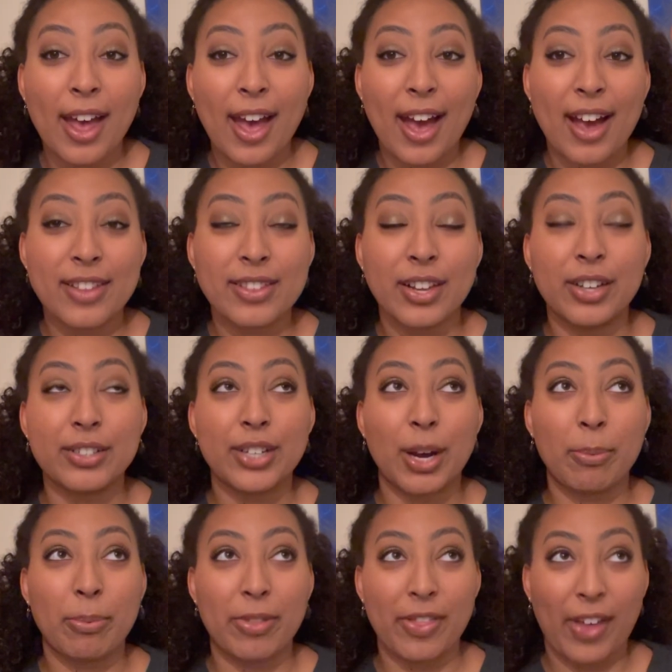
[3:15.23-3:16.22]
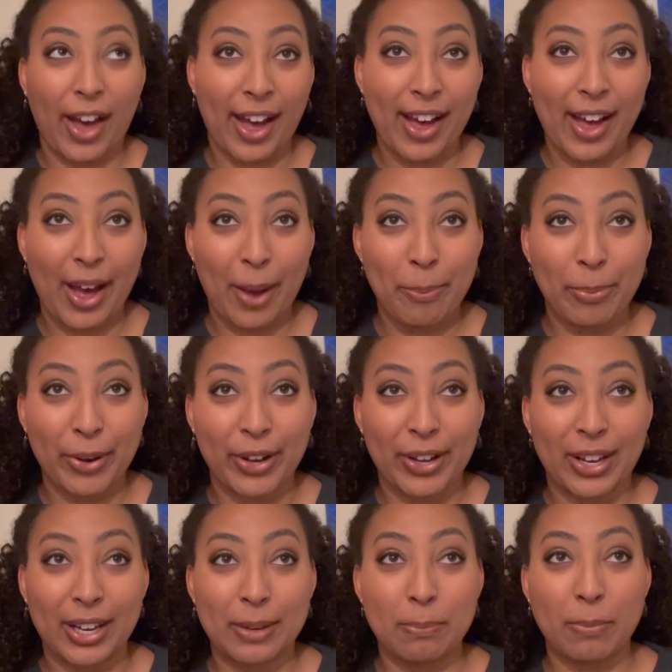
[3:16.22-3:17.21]
and then on top of that I
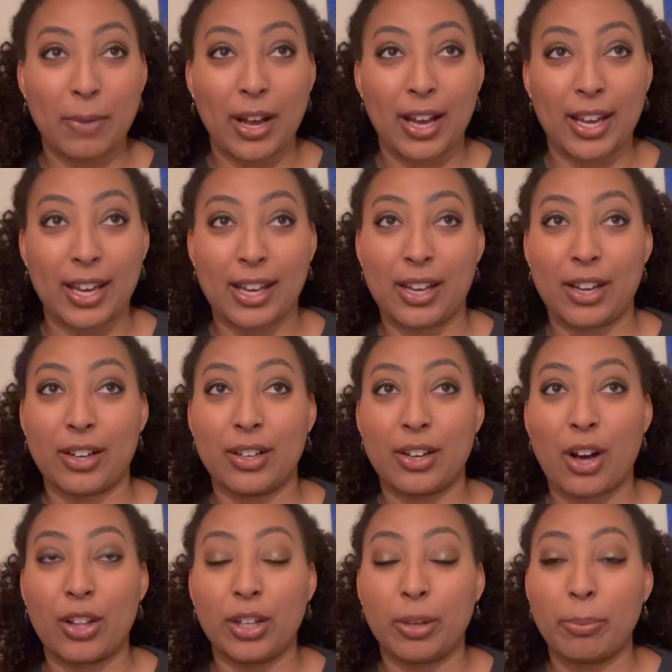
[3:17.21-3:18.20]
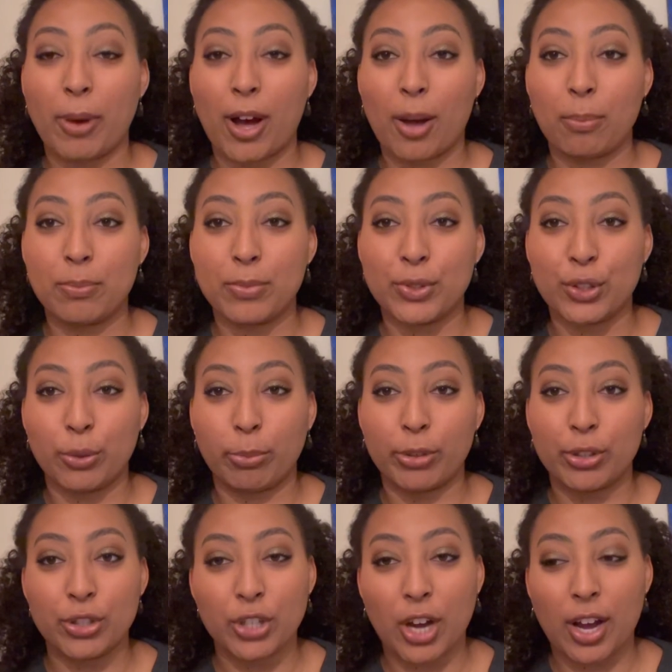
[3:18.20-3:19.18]
put my ColourPop Super
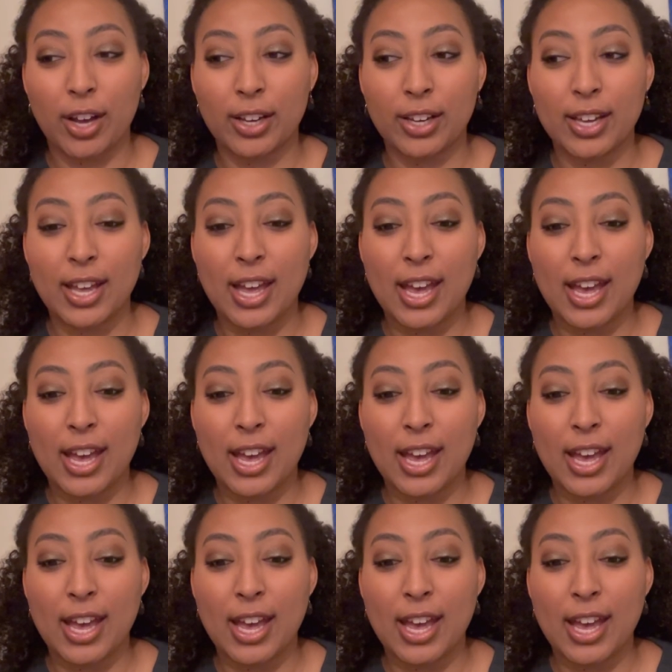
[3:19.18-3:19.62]
Shock